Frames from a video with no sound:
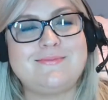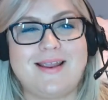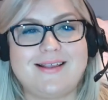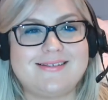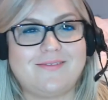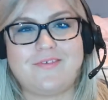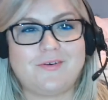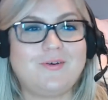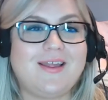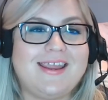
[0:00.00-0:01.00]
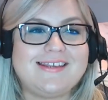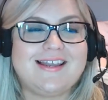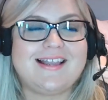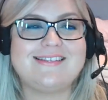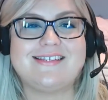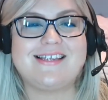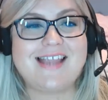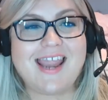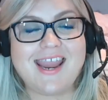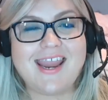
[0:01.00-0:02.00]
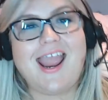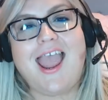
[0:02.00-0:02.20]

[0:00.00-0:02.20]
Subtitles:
my 7 or 8 lessons a day,